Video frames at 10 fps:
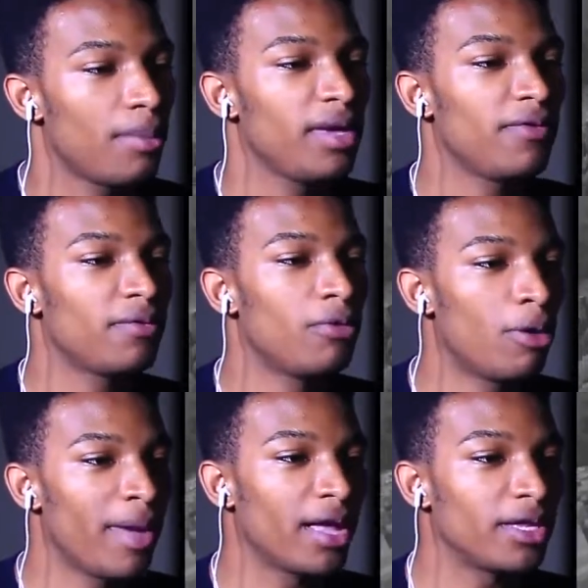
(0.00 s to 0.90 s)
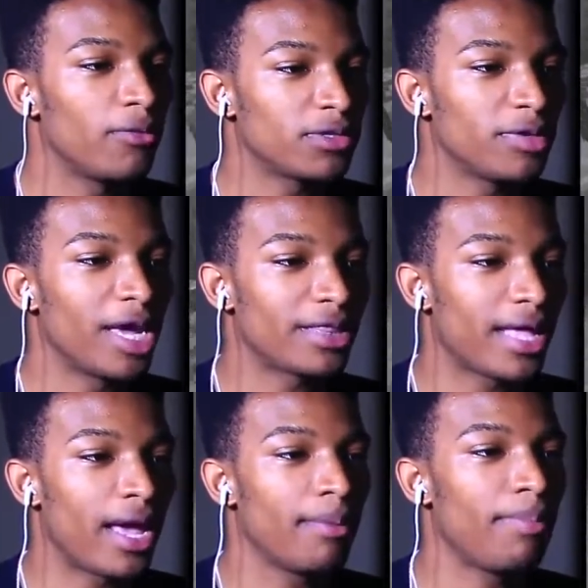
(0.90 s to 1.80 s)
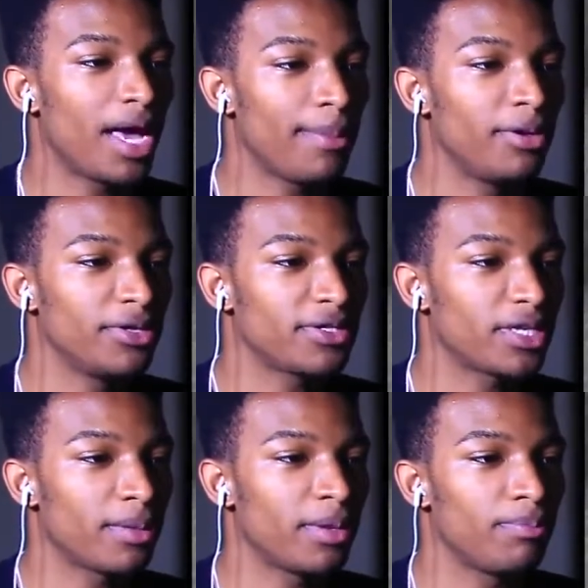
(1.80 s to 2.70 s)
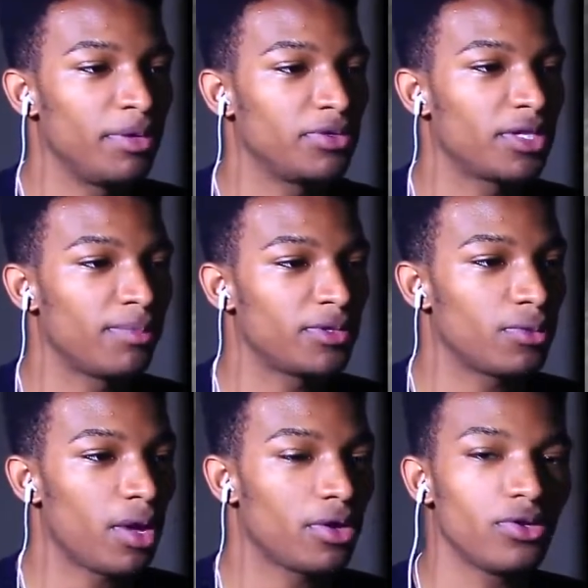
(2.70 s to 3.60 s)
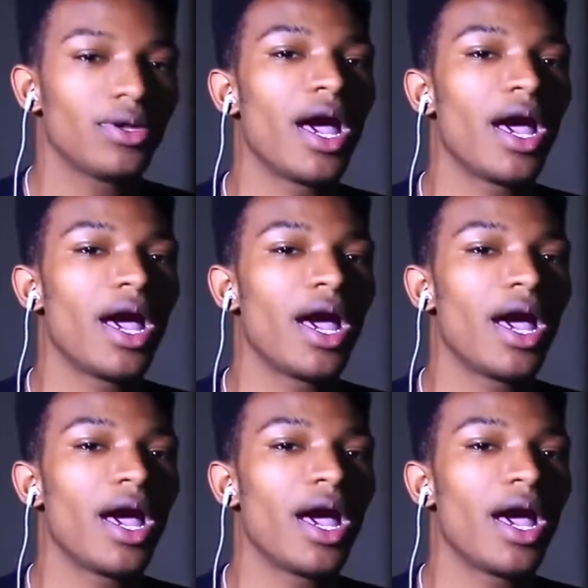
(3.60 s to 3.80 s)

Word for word: I'll be even more manly once we get that bodybuilding segment built up as well.